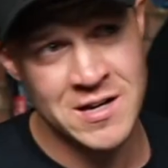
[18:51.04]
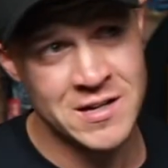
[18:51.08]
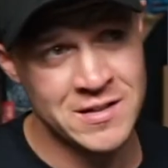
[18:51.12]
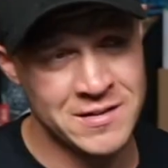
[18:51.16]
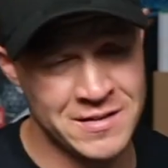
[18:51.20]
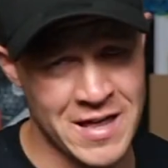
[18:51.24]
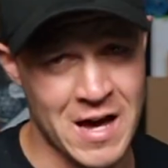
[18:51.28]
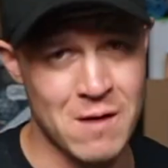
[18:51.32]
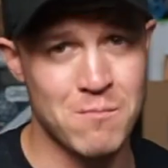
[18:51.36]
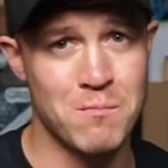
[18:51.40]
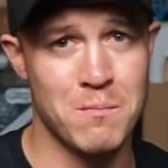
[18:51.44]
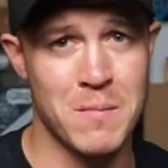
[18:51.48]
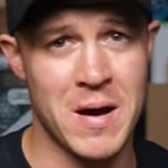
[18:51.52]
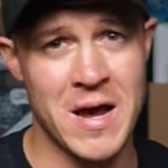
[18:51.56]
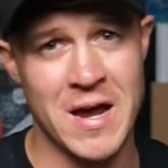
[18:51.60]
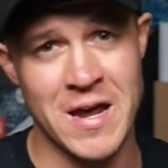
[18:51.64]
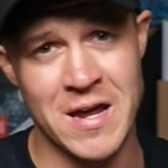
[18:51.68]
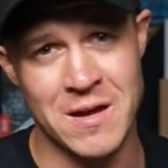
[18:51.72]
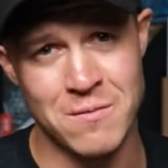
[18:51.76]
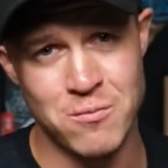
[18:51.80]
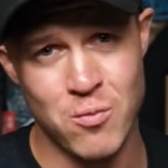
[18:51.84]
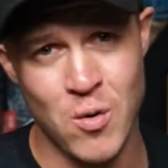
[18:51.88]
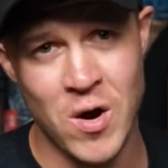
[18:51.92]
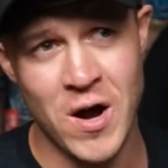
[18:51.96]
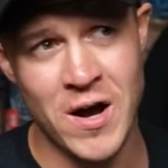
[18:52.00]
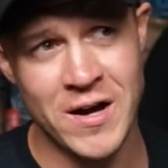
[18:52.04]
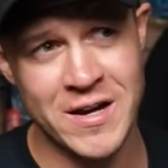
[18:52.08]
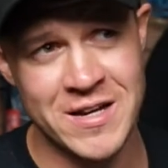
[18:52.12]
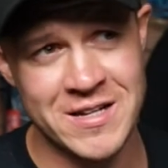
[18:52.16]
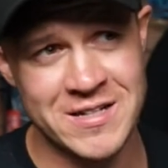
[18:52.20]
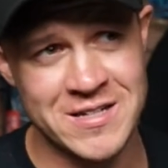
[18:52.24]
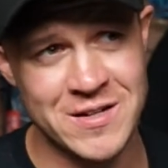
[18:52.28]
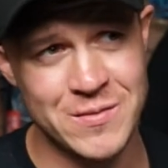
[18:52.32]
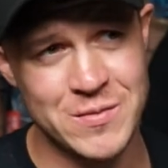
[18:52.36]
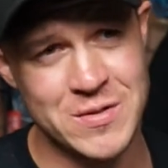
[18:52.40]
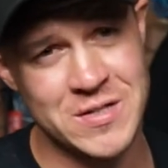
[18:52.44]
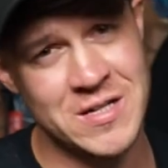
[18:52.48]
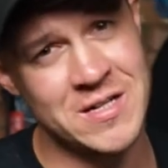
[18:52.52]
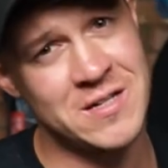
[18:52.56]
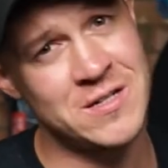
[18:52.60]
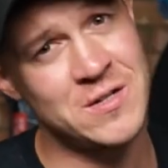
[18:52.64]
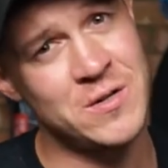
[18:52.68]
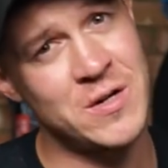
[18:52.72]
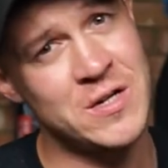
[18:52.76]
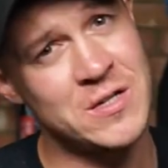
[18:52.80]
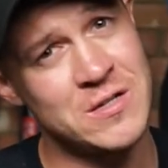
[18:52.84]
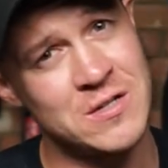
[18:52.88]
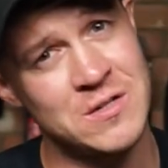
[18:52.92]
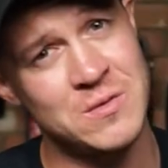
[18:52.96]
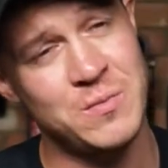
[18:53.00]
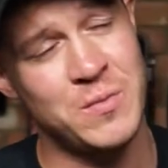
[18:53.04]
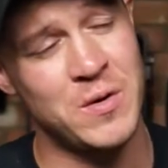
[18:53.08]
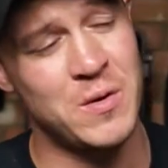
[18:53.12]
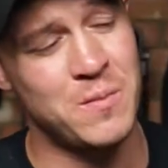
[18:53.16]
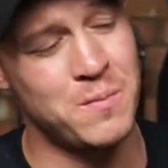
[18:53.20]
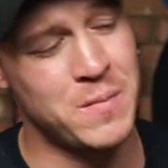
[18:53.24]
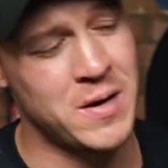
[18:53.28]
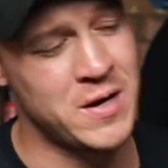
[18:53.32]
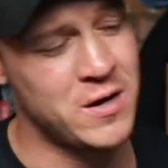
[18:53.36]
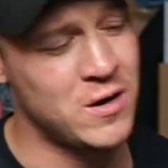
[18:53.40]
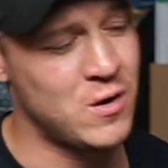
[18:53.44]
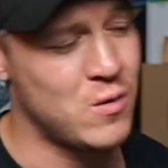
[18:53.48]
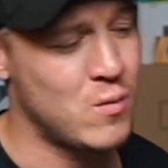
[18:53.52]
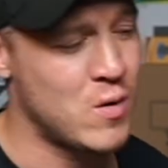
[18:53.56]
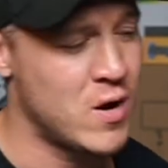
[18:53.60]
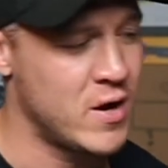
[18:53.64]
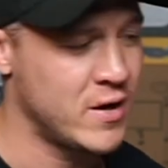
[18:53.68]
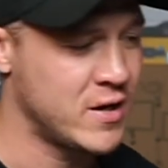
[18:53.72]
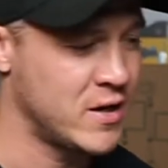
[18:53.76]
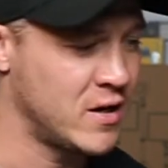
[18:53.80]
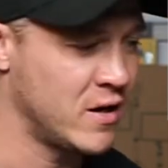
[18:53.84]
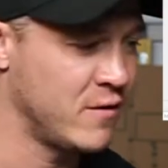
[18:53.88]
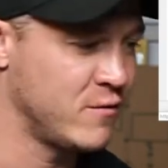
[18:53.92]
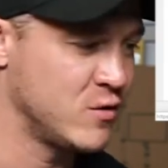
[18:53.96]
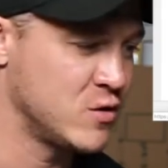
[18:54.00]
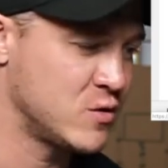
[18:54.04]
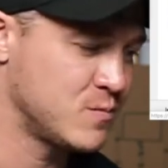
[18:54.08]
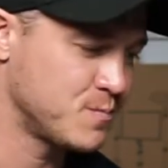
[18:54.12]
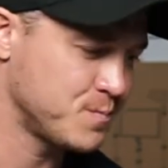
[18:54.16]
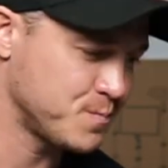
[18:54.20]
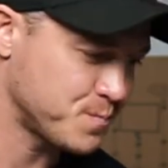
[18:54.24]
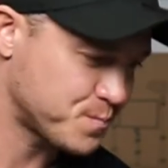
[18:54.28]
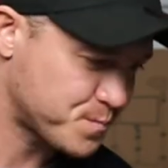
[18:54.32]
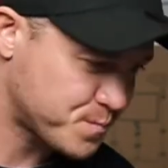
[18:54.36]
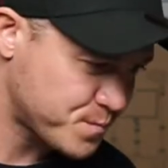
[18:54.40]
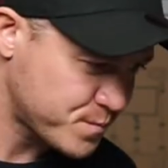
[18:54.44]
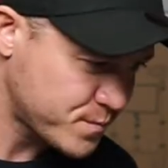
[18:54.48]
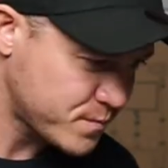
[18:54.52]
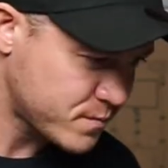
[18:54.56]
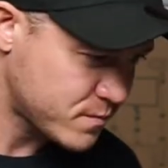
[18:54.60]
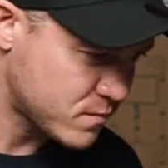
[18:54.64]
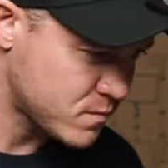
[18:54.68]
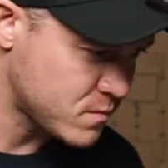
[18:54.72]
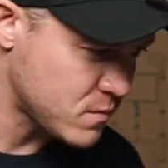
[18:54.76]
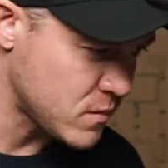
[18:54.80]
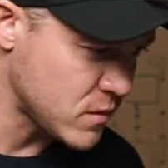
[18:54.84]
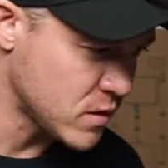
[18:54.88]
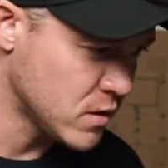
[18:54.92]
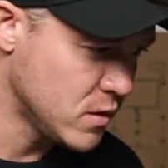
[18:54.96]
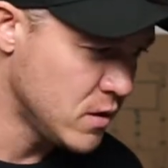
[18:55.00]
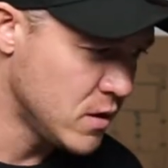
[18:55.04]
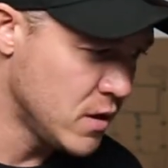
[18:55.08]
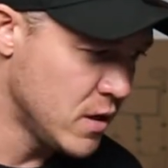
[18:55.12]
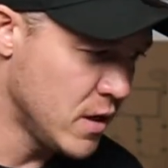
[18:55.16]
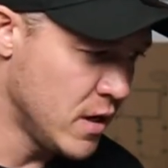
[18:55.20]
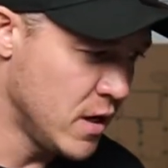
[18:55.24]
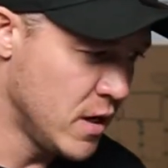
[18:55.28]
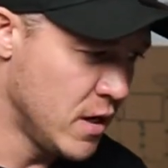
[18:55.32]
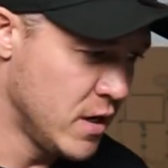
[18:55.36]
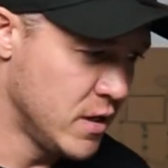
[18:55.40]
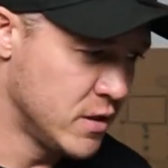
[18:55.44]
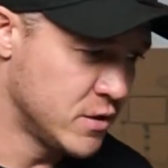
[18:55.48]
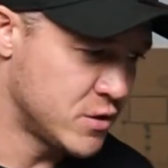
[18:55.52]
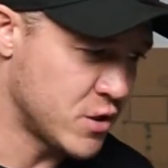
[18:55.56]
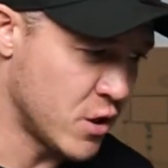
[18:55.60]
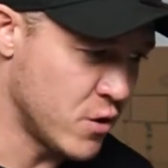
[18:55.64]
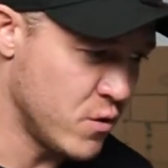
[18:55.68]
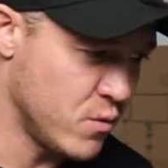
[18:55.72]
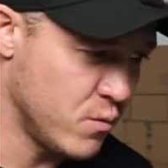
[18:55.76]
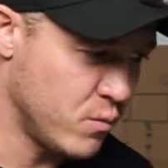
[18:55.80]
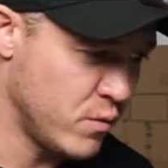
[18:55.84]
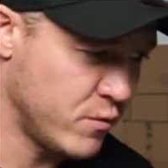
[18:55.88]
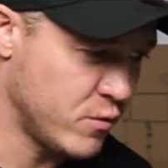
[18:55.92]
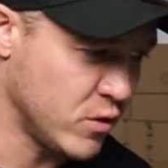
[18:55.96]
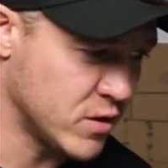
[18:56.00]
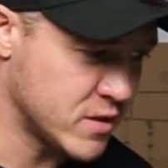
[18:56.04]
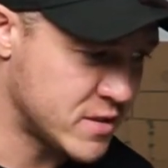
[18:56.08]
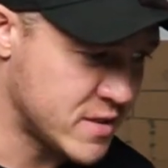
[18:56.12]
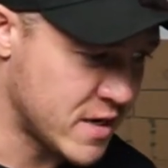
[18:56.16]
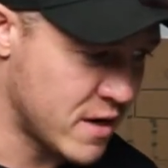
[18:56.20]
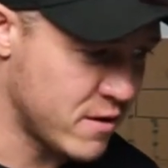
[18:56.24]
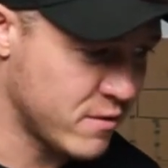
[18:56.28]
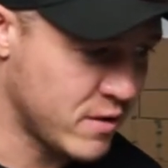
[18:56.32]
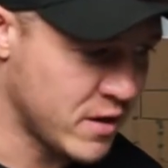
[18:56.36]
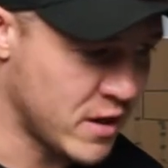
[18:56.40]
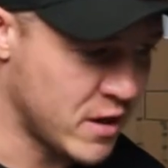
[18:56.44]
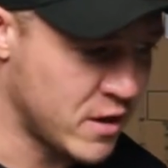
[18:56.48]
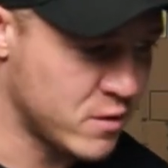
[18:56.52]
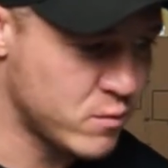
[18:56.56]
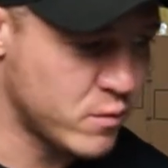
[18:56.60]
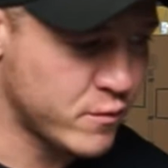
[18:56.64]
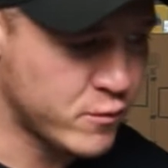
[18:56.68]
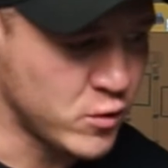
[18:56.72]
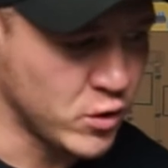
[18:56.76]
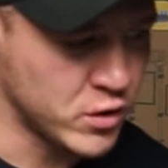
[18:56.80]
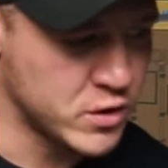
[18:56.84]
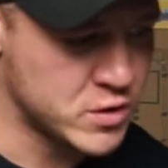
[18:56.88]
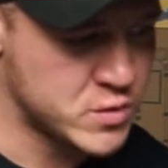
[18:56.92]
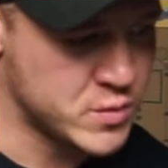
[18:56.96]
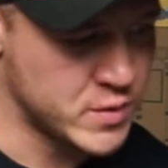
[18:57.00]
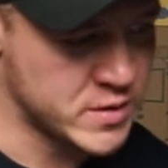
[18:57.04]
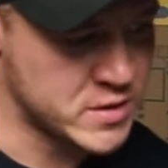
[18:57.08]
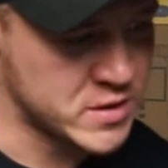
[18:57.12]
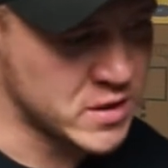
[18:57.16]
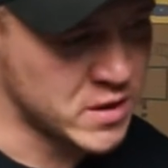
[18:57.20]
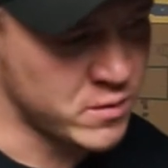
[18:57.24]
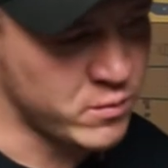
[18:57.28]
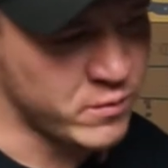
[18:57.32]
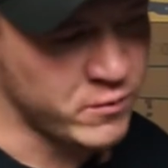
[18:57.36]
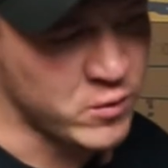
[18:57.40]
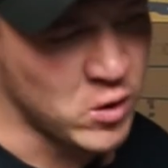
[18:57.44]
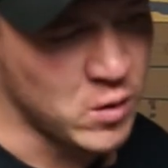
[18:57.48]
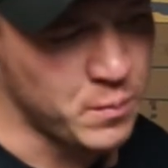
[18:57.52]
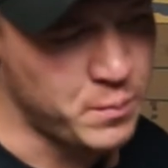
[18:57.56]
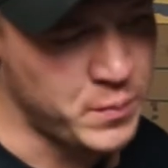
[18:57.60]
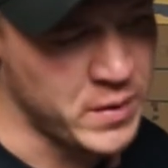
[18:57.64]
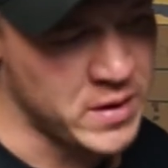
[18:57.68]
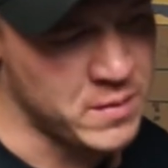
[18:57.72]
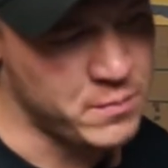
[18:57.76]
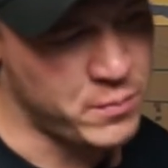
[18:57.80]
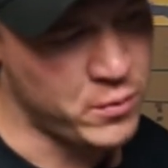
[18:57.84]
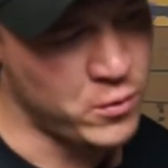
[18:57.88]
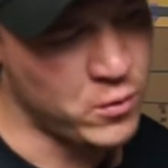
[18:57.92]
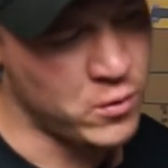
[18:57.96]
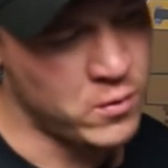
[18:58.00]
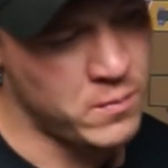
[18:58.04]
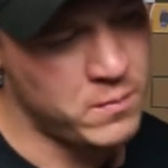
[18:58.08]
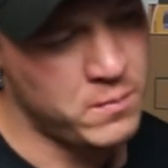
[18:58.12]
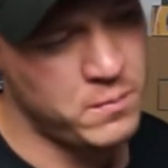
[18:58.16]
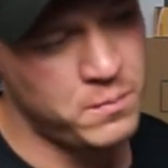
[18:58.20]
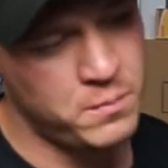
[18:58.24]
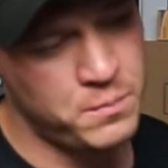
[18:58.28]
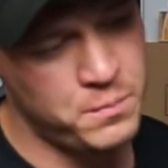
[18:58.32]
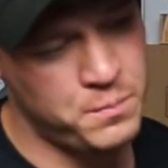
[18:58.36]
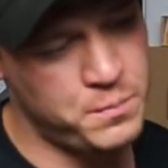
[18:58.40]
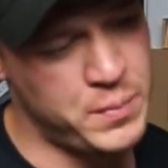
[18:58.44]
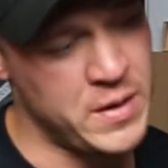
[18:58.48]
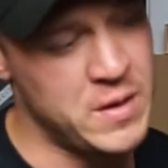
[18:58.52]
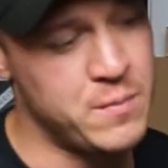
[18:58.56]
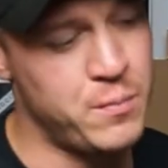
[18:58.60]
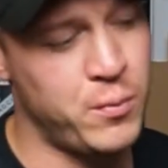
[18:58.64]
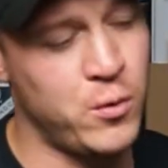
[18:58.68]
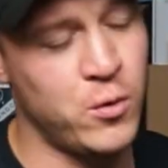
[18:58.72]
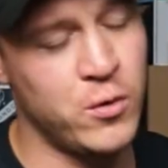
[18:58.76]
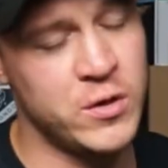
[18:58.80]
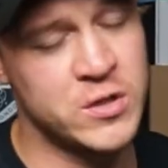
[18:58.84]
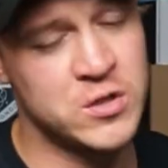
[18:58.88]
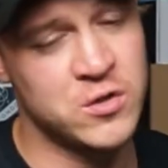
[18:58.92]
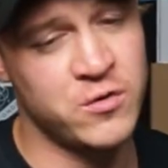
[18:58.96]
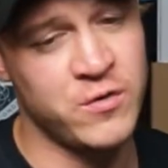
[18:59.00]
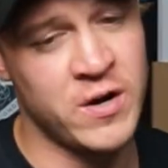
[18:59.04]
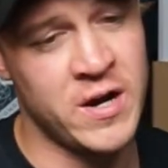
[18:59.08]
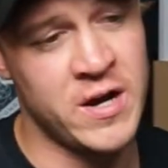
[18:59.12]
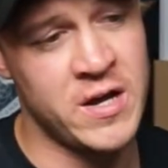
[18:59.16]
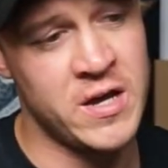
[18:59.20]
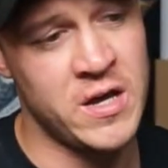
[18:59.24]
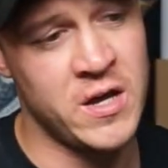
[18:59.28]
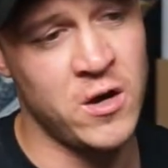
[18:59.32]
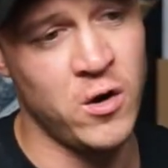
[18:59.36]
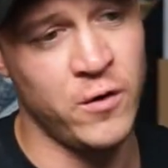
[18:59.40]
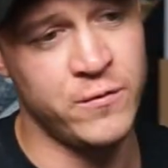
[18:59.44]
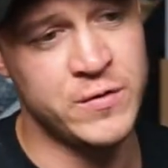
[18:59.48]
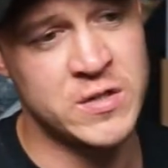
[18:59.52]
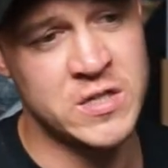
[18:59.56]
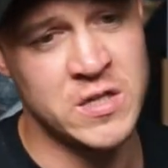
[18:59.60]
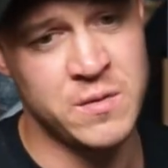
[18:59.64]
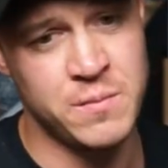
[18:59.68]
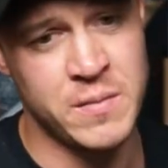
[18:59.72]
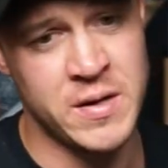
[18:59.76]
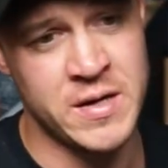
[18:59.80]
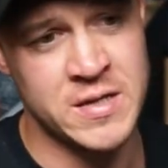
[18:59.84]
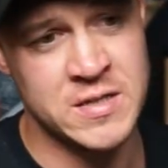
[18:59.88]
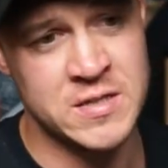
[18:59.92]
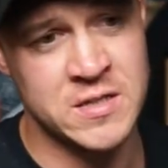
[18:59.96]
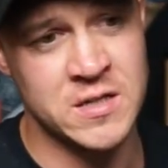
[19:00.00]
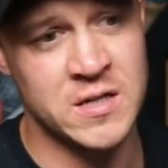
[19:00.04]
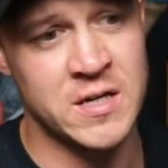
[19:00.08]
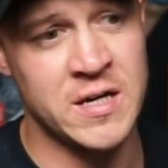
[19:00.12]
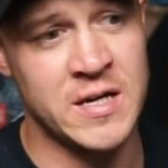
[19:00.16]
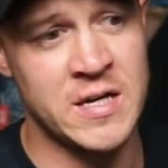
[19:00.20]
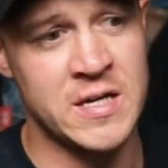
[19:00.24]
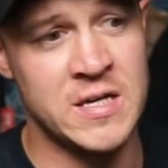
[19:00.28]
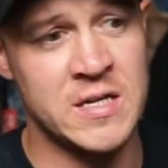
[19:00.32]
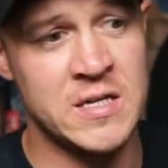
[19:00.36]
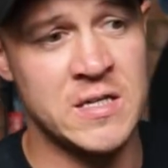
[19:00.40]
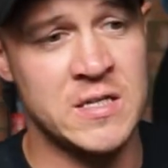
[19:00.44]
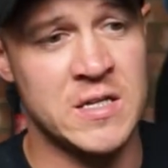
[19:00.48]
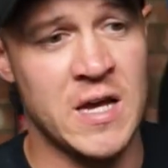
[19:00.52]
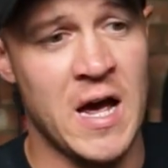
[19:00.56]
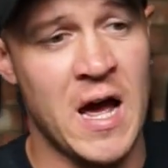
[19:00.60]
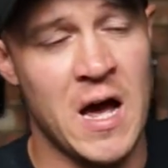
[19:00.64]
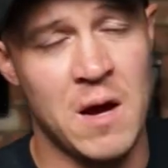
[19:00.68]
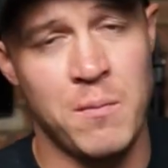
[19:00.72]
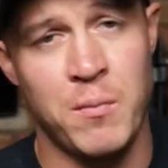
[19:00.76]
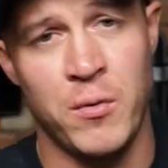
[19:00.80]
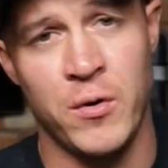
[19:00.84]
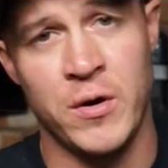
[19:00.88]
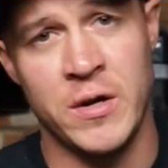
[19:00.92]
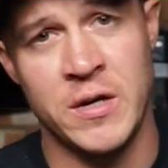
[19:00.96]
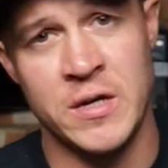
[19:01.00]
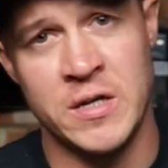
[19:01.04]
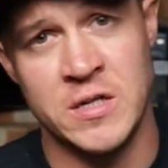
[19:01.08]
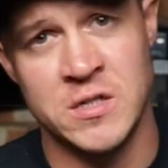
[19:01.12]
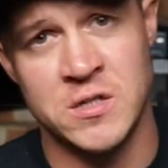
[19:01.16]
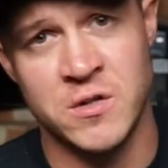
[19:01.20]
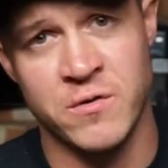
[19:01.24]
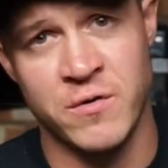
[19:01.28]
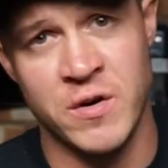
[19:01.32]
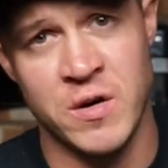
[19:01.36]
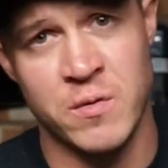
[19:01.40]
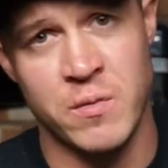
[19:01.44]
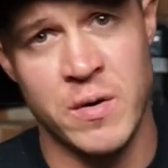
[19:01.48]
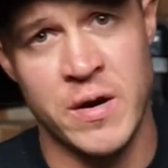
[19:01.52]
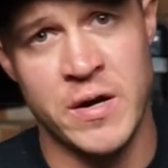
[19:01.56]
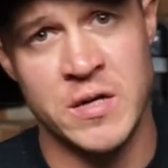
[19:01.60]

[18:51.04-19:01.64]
that may work in some situations, but may not work in others. So we've got the SoundCloud, we've got the Twitter, we've got Beatport. Beatport is great. It obviously means that he's at a point in his career where